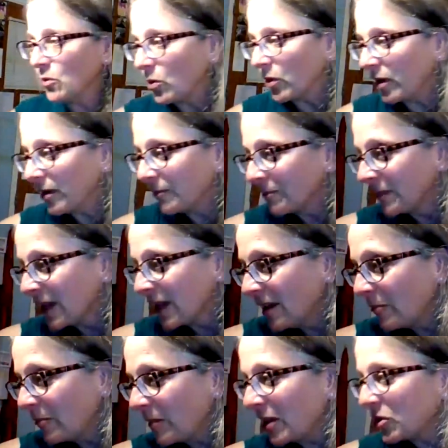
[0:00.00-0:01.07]
or
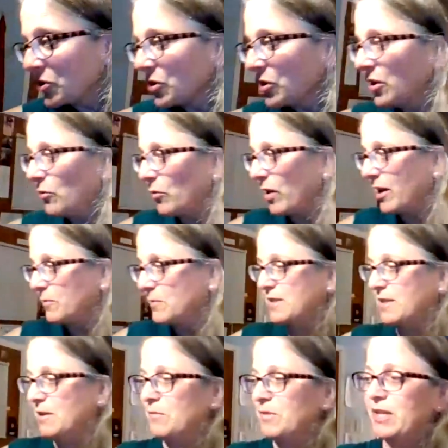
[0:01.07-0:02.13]
make sure you grab
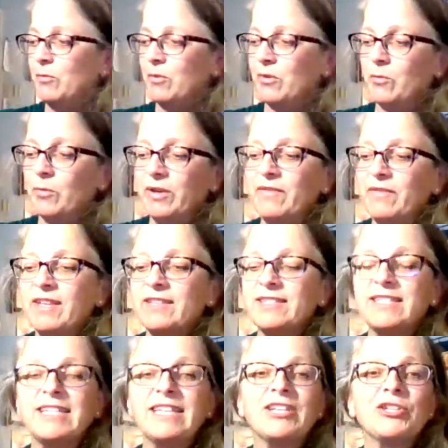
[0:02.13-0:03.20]
somebody with one of
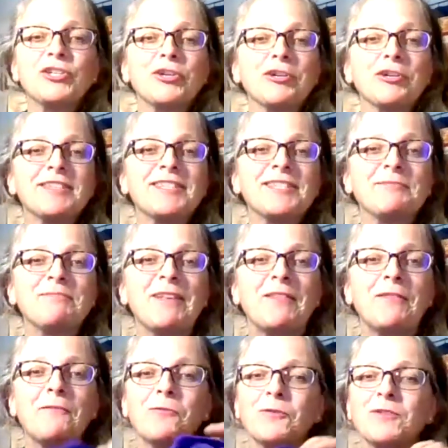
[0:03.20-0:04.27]
these t-shirts,
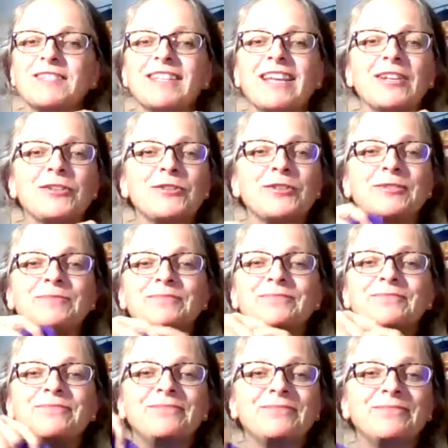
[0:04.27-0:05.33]
and the full schedule
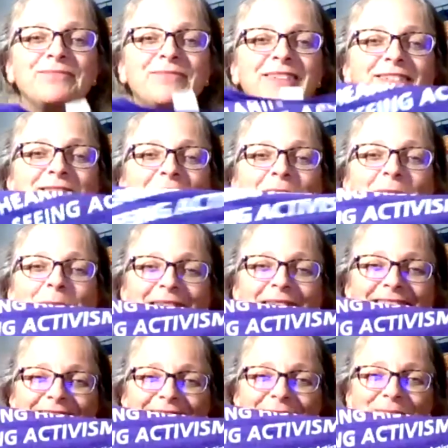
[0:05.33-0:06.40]
is on the
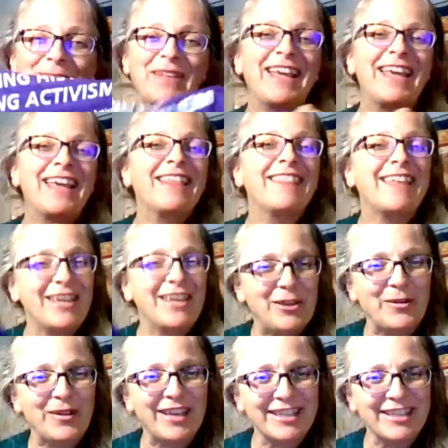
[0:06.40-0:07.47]
back. Thank
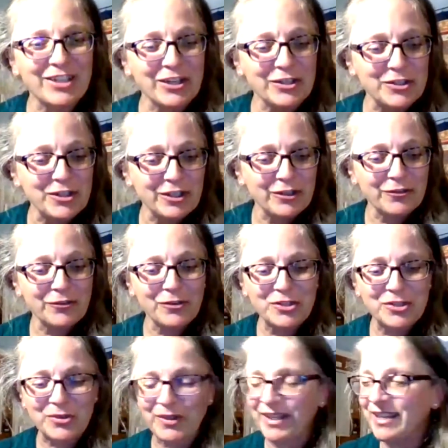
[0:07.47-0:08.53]
you again, Dr. Hill, for
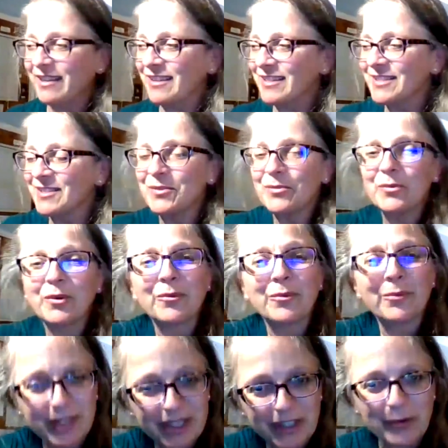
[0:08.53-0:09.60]
joining us. We're
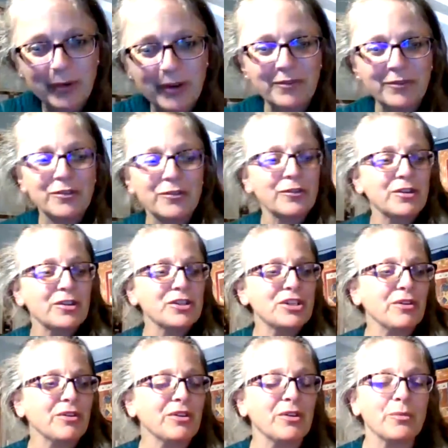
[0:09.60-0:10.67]
really grateful for you
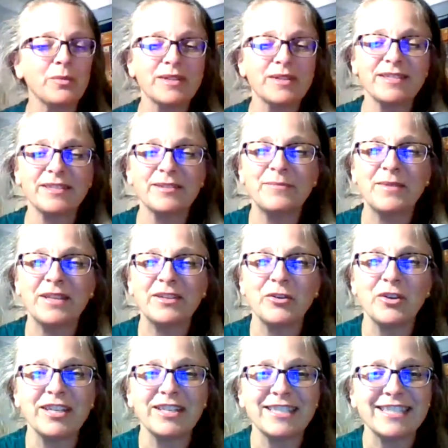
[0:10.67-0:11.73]
sharing your wisdom and
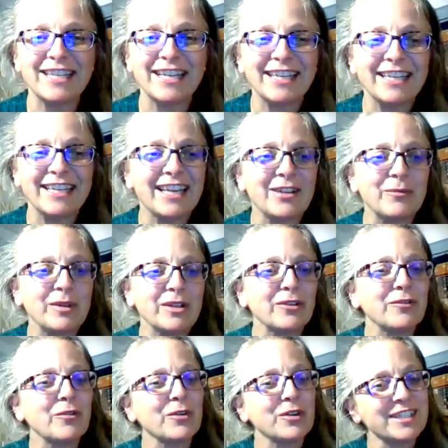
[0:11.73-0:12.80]
your insight, and we
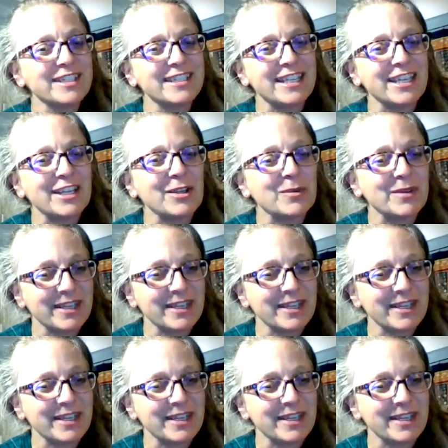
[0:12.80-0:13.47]
look forward to seeing you